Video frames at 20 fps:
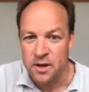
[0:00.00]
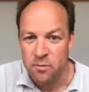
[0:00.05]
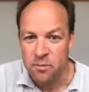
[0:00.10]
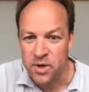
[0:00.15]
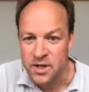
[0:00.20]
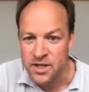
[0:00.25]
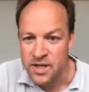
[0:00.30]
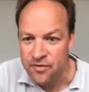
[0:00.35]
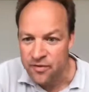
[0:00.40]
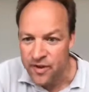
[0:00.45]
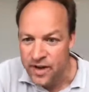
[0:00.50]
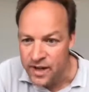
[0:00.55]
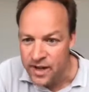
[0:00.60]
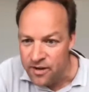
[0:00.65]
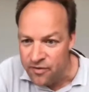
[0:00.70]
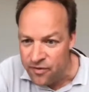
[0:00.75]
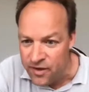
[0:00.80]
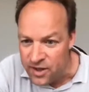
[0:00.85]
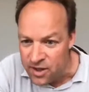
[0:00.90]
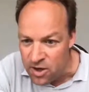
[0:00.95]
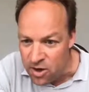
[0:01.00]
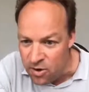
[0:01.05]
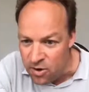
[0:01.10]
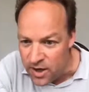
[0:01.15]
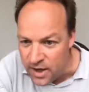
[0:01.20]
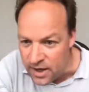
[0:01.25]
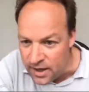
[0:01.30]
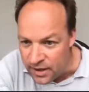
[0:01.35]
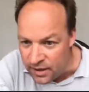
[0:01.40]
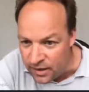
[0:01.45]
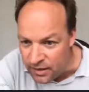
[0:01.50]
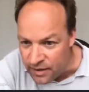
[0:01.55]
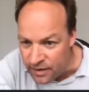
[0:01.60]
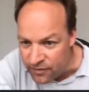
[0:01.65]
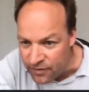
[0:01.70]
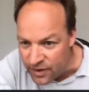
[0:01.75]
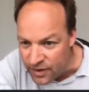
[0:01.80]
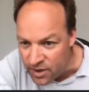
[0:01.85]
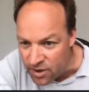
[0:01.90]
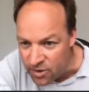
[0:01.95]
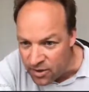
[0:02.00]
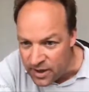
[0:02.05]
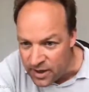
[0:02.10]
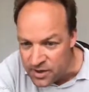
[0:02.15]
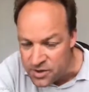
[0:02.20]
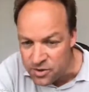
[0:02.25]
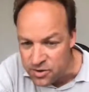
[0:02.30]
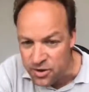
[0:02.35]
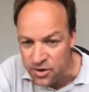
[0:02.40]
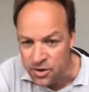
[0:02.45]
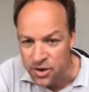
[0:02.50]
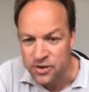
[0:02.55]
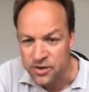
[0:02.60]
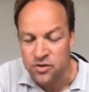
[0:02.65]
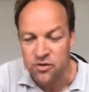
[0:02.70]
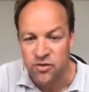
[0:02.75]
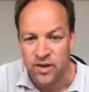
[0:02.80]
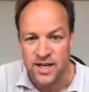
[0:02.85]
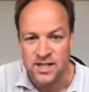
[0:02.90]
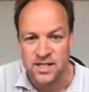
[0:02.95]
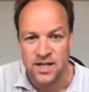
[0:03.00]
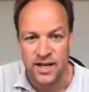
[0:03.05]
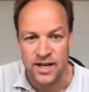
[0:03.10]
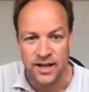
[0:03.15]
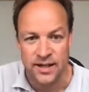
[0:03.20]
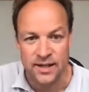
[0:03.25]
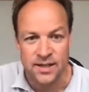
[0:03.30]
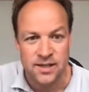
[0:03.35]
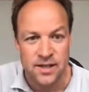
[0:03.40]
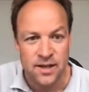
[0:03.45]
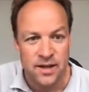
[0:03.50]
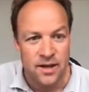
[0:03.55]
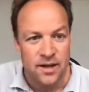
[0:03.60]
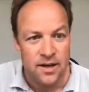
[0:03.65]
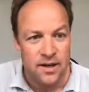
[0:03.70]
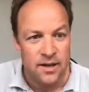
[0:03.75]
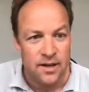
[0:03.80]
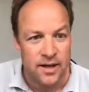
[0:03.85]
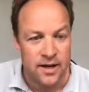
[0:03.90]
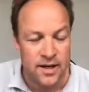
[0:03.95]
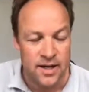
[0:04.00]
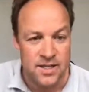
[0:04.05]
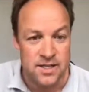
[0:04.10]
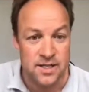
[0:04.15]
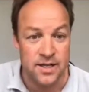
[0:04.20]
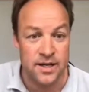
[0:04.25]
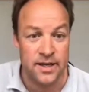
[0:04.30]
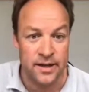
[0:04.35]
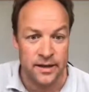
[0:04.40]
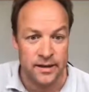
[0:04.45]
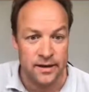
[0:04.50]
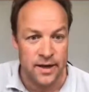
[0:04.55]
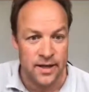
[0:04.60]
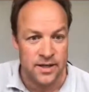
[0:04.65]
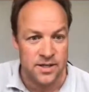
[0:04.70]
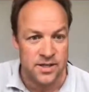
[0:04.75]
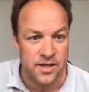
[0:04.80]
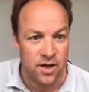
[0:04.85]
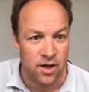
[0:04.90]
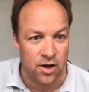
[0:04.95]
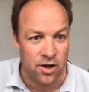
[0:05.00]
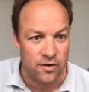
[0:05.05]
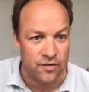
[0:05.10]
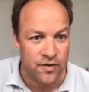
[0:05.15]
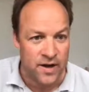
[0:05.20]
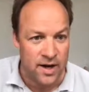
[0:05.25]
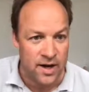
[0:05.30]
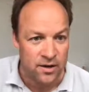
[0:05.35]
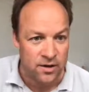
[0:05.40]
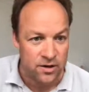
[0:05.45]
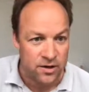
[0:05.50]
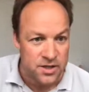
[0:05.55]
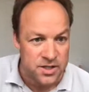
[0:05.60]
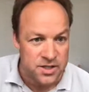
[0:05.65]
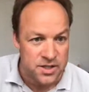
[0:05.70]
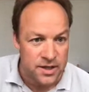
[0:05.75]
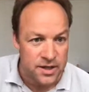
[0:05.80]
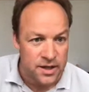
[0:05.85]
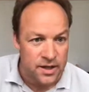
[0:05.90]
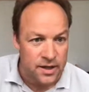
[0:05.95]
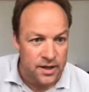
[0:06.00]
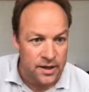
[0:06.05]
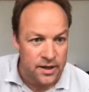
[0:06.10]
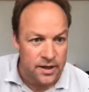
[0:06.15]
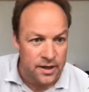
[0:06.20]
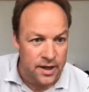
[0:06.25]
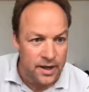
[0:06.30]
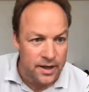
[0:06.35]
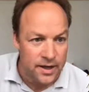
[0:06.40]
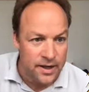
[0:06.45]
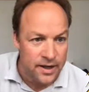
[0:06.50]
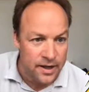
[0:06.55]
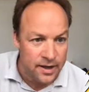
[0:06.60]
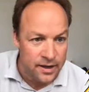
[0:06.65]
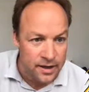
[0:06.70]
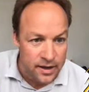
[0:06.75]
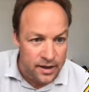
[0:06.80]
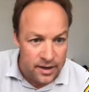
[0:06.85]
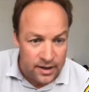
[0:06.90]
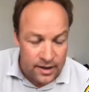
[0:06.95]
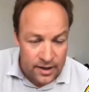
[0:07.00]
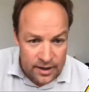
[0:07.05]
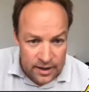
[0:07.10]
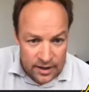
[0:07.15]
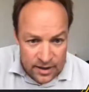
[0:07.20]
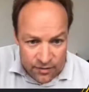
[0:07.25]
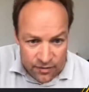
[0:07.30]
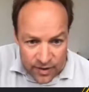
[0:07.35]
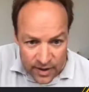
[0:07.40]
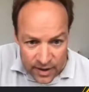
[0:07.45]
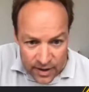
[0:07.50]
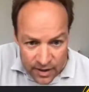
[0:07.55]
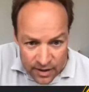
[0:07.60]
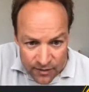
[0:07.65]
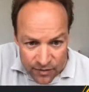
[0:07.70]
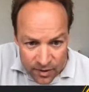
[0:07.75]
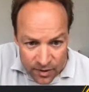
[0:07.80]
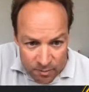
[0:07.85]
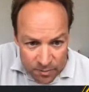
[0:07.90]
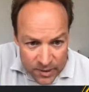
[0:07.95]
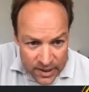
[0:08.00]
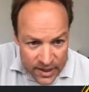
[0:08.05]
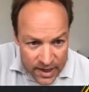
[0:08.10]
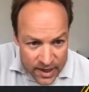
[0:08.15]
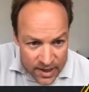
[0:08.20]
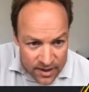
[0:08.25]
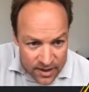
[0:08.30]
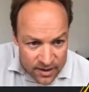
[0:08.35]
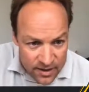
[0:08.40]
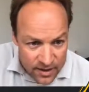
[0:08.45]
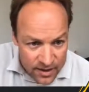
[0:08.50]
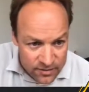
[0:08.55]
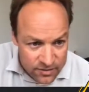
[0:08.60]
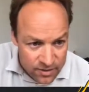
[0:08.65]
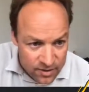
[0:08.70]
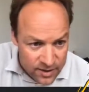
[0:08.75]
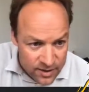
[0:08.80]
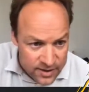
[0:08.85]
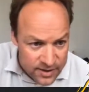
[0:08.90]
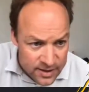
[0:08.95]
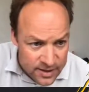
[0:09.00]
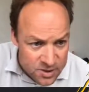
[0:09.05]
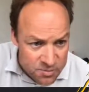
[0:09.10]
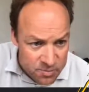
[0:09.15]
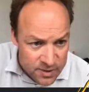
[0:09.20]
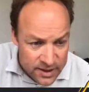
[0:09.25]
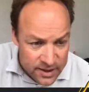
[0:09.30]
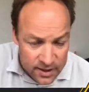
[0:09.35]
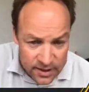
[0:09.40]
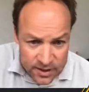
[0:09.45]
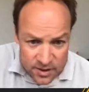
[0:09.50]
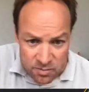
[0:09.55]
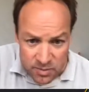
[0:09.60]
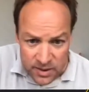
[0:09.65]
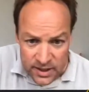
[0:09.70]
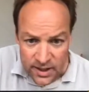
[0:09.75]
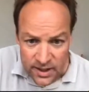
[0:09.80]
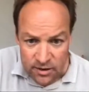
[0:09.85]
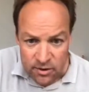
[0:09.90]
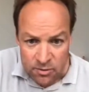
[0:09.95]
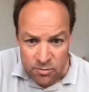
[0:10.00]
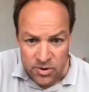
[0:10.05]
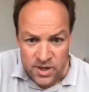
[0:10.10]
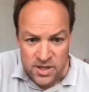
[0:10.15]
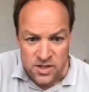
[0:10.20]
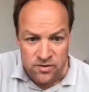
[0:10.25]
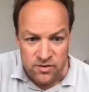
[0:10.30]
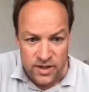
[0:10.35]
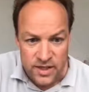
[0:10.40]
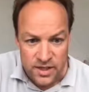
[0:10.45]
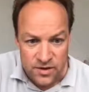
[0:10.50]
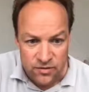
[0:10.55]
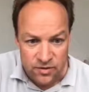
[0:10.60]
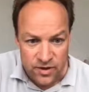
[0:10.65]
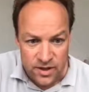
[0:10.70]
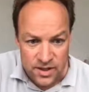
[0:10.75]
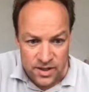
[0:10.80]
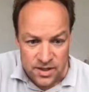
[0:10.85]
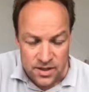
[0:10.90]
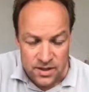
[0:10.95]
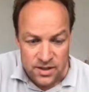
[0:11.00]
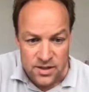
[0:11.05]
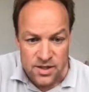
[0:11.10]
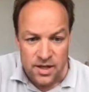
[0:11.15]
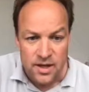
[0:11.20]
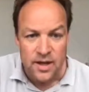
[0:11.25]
But if I go here, to the not translated, then I see a lot of errors. And then if I pick anything, so let's pick here a press release, for instance.